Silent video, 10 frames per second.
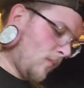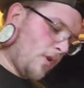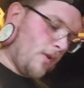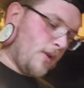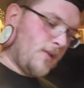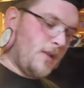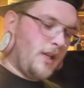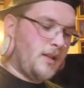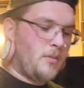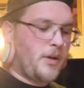Of course, and you
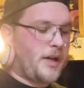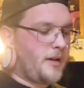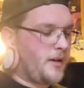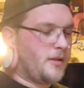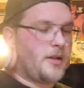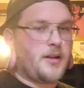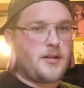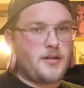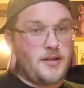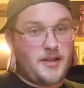get the back art
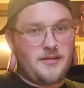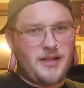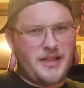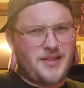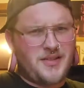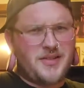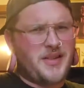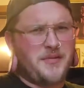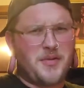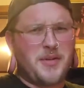card, like I guess just the
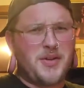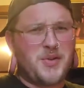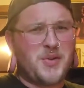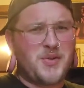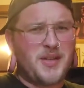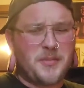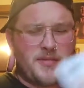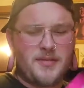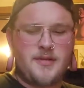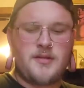informational slips.